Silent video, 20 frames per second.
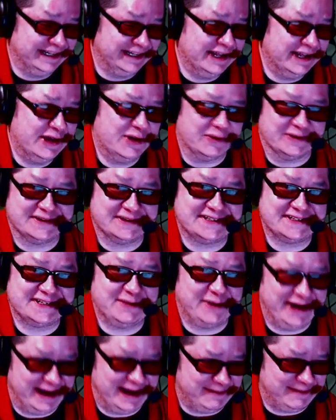we'll see
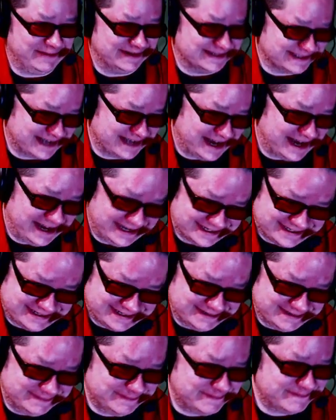what happens, guys.
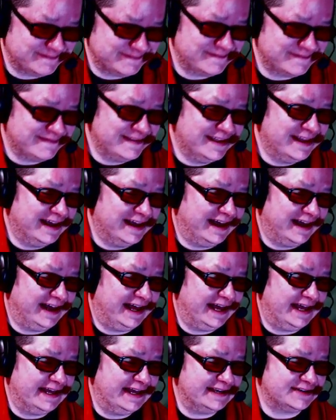
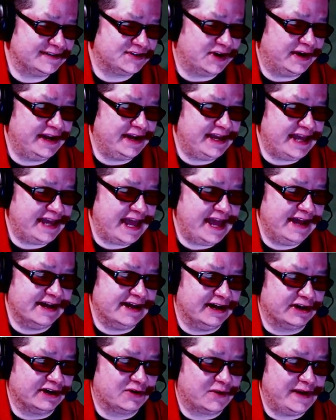Uh, Saudi king
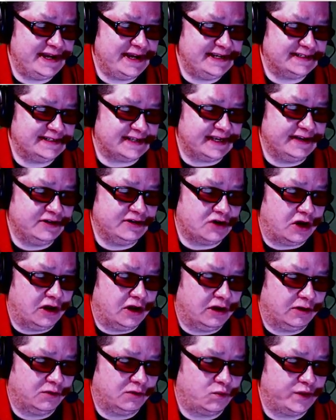agrees in
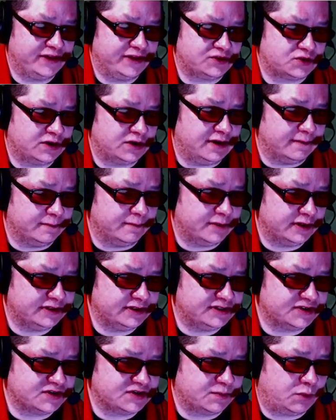call with Trump
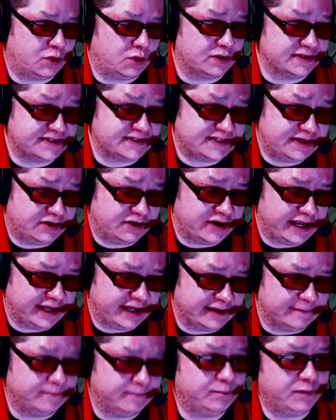to support
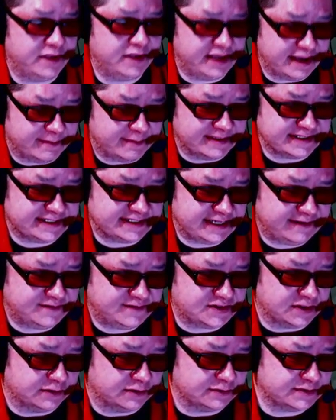Syria, Yemen safe
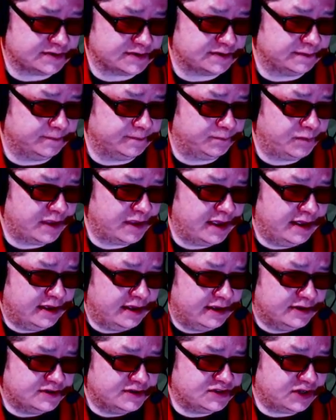zones.
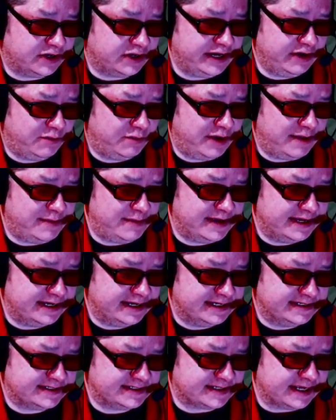Saudi
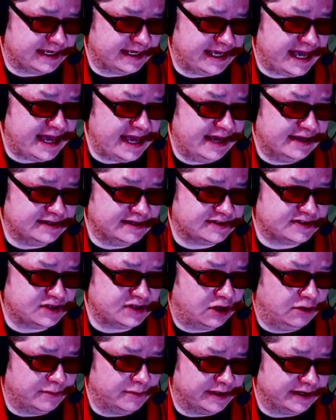Arabia's King
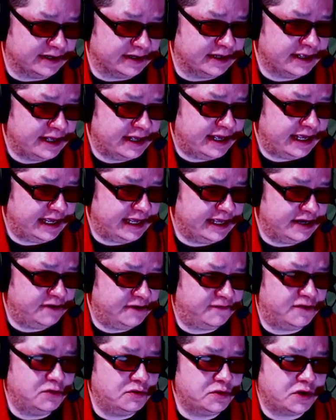Salman in a
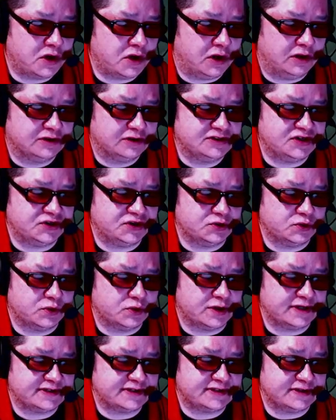phone call to
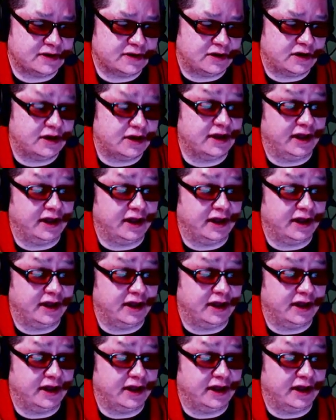uh,